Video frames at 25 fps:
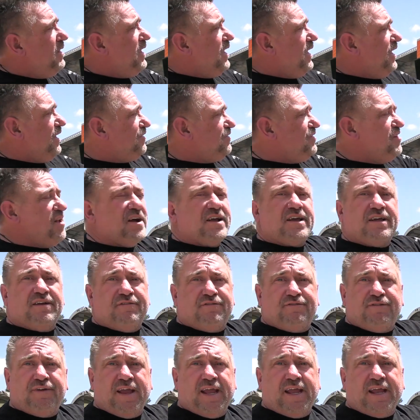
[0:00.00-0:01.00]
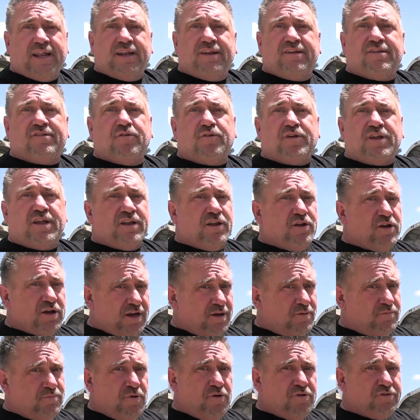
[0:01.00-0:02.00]
It's not going to fade. So you look
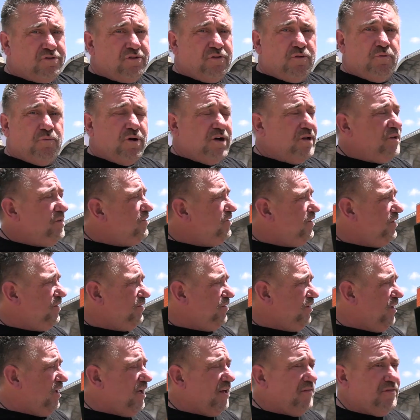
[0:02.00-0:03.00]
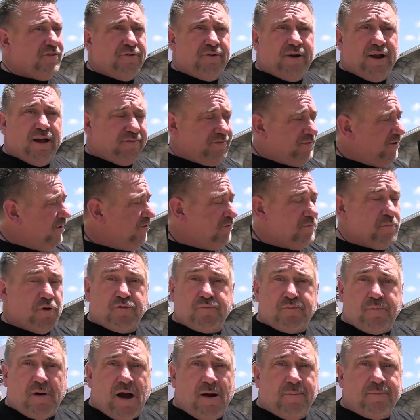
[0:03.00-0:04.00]
at most of the ones that are out there, the
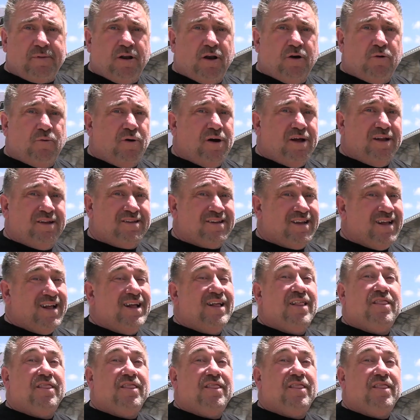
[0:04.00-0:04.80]
most popular ones,